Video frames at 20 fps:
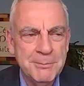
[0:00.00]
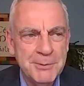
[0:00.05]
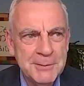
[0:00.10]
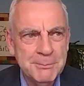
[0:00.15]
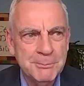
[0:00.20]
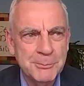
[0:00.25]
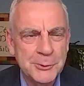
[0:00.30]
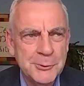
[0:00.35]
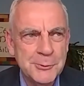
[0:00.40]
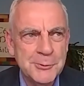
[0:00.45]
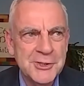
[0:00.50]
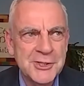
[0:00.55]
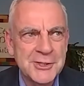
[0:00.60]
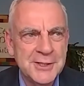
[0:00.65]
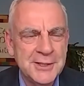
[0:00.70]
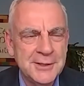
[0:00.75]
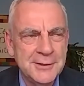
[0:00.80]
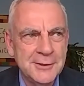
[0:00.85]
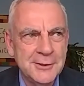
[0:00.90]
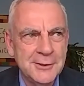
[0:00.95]
big boost
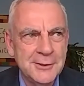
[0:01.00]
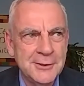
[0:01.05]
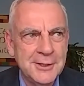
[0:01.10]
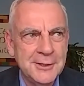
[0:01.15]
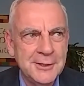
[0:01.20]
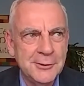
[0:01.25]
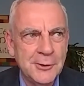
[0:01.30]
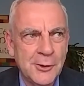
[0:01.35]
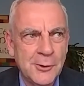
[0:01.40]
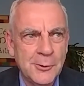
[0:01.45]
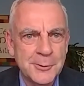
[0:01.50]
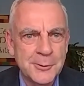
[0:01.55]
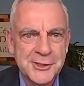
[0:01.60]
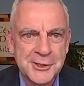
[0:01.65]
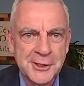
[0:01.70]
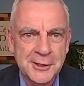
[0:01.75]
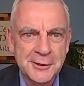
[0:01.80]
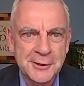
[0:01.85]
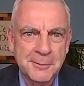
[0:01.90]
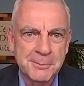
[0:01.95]
in the in the whole
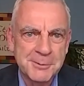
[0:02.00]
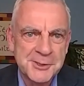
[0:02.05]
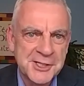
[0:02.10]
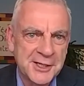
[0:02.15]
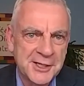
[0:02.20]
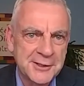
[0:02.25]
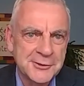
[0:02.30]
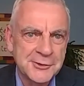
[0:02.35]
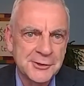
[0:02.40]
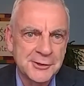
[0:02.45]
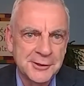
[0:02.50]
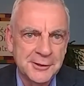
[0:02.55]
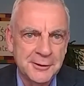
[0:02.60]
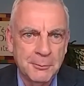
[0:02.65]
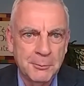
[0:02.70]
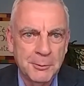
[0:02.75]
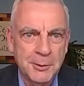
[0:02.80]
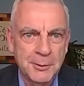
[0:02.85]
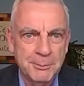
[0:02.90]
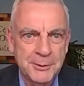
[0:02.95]
startup sector
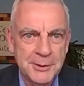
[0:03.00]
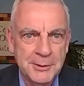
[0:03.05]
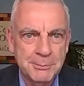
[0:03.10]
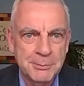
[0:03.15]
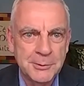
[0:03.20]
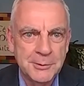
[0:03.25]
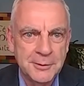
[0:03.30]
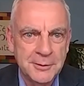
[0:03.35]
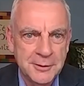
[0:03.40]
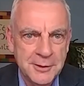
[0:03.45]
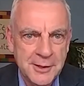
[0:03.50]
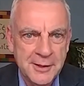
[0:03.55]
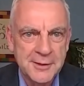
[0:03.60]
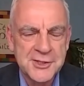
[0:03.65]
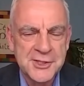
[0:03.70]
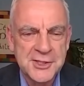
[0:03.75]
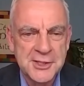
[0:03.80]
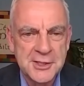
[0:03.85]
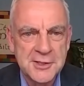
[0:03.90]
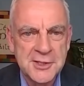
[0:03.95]
here, where people uh,
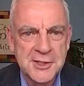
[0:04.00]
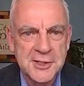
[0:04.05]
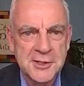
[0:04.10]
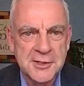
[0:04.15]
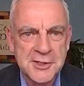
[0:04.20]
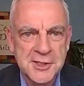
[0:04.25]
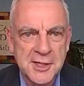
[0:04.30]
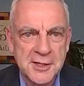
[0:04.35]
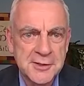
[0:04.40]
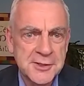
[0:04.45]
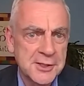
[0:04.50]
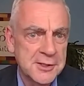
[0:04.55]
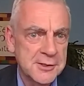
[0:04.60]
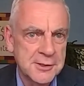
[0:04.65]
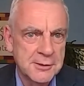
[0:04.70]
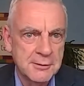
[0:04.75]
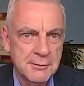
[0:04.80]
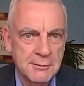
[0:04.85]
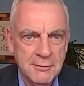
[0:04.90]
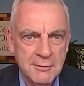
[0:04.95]
see
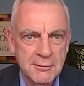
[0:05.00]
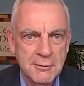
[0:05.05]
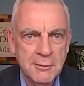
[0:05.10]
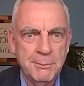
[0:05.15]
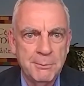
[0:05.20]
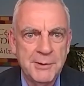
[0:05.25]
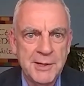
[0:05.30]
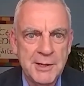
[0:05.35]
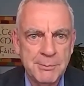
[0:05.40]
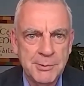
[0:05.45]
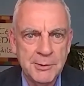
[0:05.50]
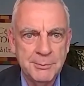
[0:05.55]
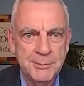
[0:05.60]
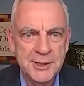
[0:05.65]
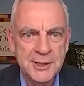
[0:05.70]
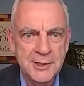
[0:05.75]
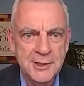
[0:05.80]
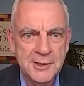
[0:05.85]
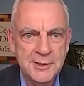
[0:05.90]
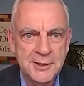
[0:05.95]
successes and new people
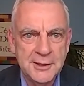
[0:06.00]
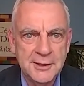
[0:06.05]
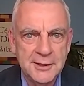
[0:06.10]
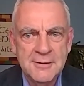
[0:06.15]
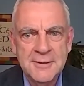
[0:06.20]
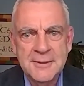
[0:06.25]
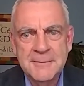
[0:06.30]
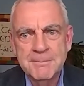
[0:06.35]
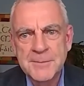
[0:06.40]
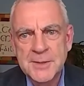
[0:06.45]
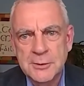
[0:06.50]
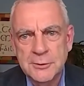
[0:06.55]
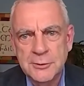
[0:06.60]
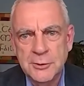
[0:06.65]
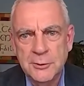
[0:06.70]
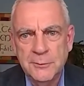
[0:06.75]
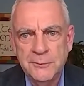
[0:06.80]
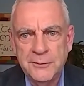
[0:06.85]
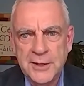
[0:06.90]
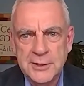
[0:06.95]
beginning
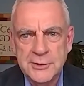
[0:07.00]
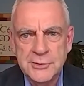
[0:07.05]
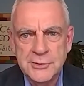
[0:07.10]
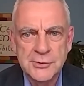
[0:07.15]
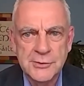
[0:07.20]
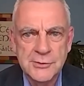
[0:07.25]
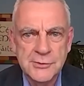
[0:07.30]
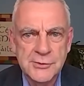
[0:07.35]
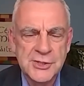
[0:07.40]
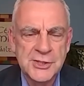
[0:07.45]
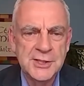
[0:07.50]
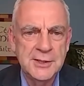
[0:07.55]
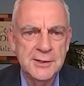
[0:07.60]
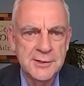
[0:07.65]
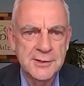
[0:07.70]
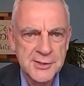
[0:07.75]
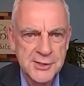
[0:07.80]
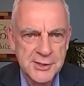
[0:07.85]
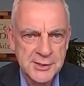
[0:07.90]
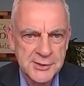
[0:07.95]
new ventures, see
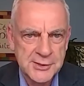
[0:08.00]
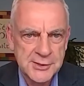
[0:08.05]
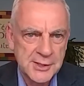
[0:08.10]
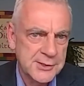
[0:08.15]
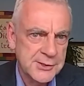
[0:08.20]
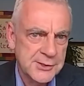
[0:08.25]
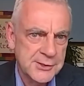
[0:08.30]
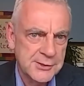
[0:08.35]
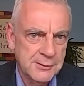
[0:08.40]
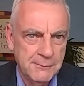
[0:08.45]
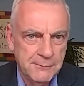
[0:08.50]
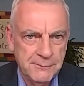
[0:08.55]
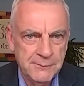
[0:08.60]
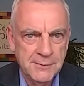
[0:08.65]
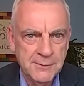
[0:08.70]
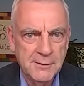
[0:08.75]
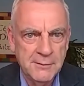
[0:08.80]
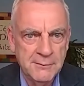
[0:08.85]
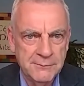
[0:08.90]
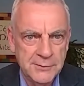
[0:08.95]
the success of
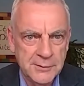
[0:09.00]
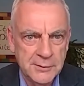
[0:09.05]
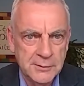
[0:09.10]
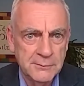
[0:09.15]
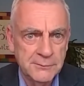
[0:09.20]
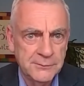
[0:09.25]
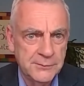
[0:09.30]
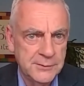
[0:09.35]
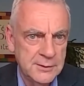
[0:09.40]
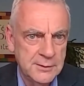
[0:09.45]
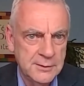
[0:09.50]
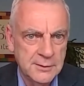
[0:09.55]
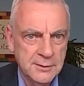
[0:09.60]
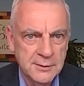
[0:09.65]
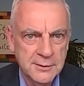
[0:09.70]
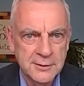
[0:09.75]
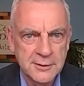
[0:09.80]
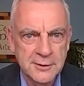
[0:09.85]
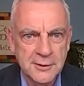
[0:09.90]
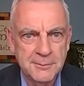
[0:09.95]
of Verafin and
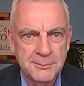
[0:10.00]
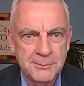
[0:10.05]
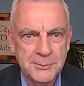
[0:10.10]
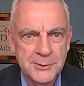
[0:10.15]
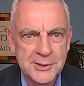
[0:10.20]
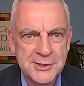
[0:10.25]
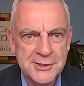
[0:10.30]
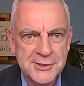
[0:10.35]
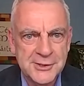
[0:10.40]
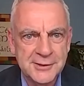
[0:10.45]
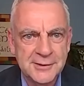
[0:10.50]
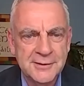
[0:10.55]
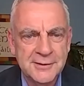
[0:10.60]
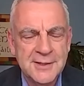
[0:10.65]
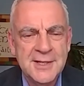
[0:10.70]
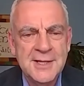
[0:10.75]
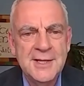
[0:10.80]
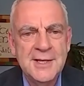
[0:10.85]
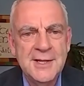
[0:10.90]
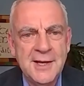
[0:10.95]
other companies here,
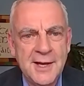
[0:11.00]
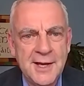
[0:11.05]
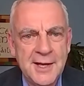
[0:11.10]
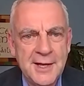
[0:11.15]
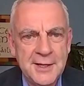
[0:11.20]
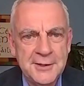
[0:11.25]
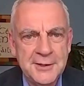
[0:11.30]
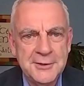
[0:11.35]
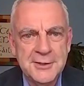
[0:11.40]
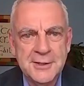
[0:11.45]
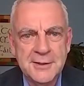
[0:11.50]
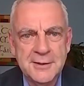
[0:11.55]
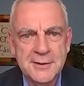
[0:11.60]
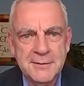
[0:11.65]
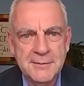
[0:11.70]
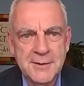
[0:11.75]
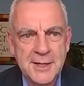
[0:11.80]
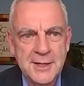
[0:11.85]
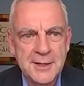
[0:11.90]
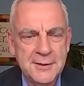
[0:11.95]
and
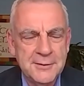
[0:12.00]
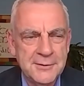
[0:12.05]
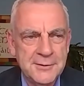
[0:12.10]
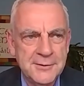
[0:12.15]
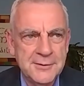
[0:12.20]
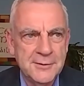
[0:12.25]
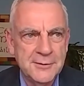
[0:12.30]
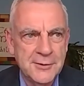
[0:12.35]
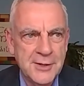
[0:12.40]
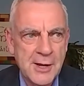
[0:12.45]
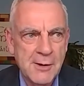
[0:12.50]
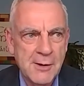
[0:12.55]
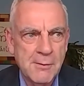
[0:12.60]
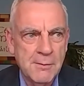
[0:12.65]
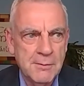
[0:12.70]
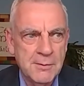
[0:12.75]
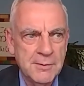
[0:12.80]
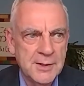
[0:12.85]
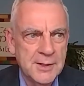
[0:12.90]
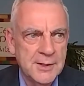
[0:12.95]
uh, and are
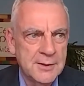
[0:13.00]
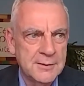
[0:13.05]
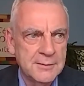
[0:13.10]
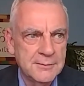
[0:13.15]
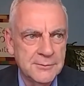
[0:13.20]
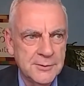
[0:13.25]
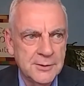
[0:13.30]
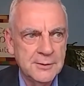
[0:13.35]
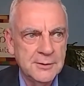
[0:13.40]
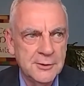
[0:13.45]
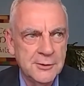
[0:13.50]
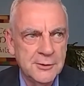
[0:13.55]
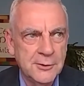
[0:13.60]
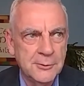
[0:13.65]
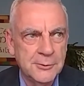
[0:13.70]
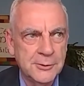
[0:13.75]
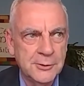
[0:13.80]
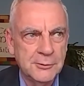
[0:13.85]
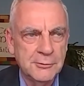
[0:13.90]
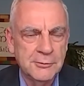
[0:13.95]
now uh, you
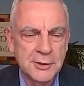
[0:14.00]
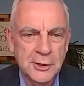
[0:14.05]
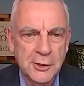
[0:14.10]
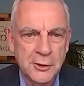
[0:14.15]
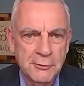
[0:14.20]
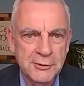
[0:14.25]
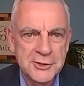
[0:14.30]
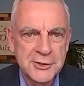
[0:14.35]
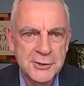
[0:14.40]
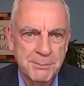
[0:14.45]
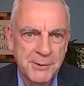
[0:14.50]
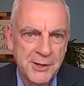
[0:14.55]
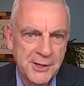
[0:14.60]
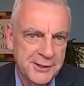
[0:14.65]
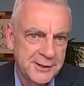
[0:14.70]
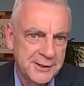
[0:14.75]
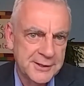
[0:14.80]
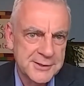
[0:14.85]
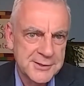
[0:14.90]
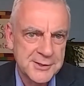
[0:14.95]
know they're encouraged by that